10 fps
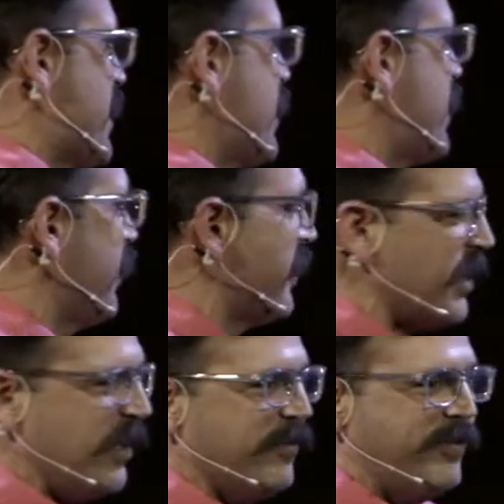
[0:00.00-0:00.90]
and stealing
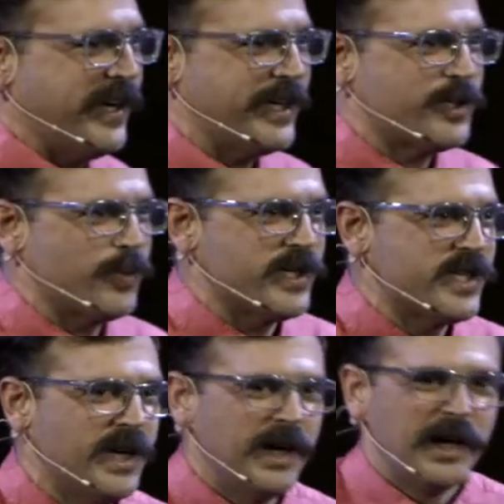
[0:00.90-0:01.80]
golf flags was,
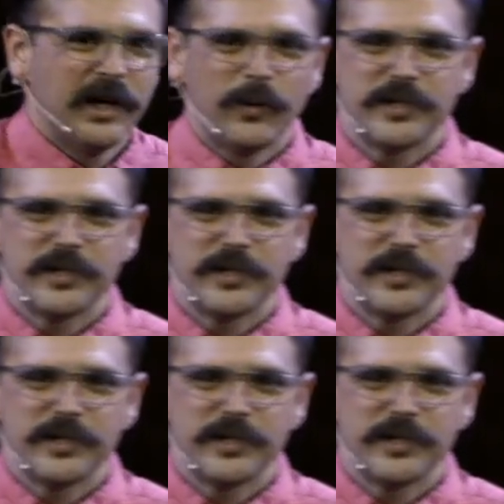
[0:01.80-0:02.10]
was